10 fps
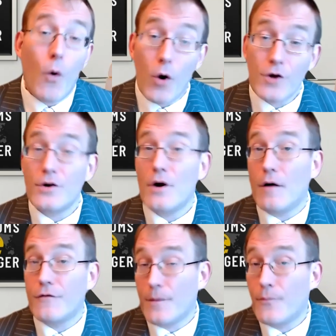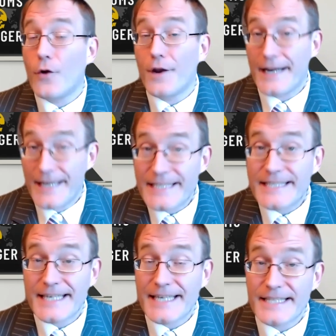order of the product
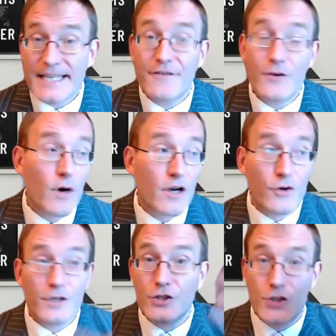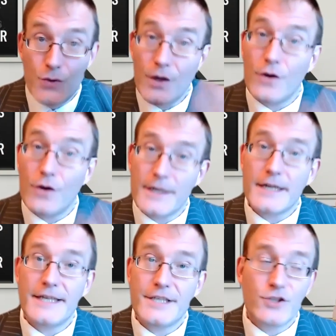listings? If you are going to do a
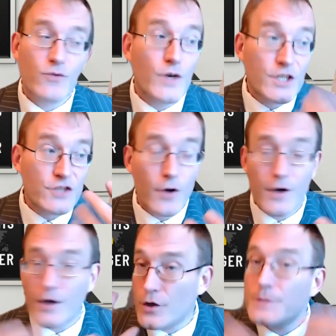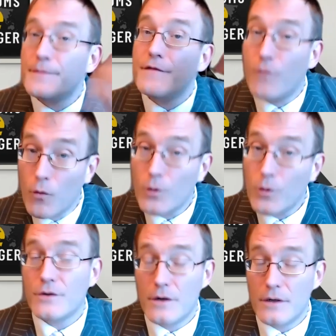nomenclature, which product goes before
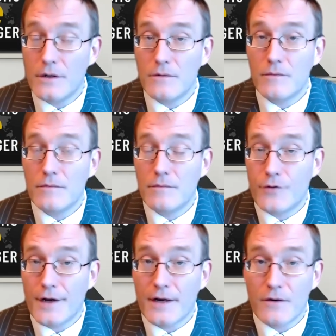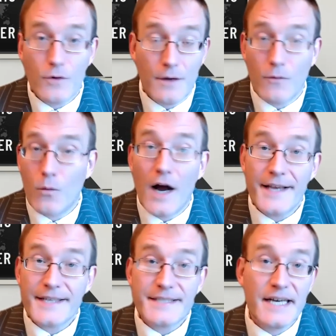which product? You
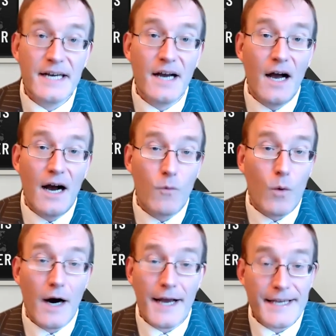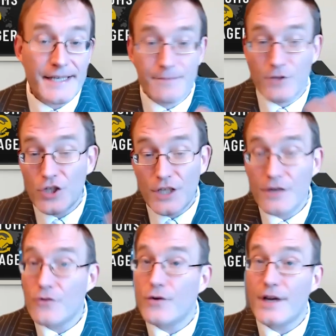know, why is
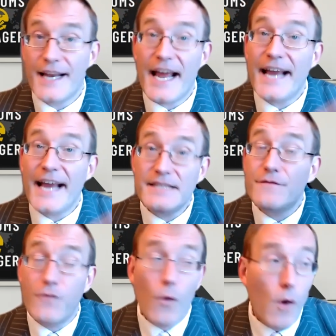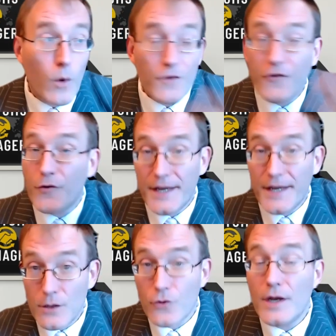machinery in 84? What's in
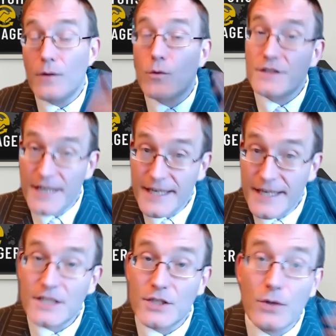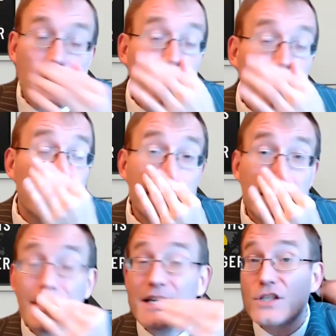83? What's in 82? So it needs
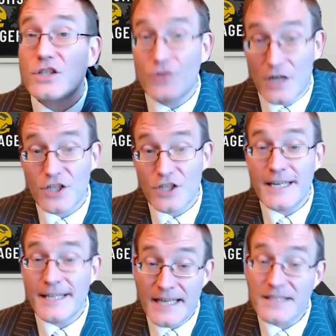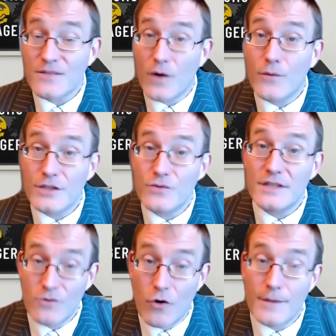to be a structure, and that's why we do
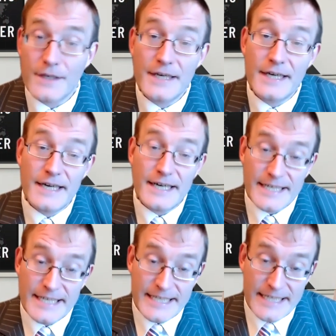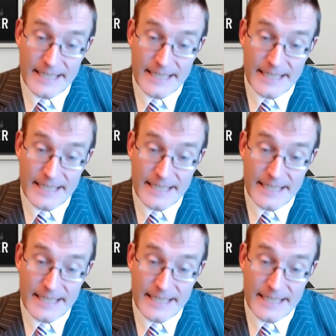this nomenclature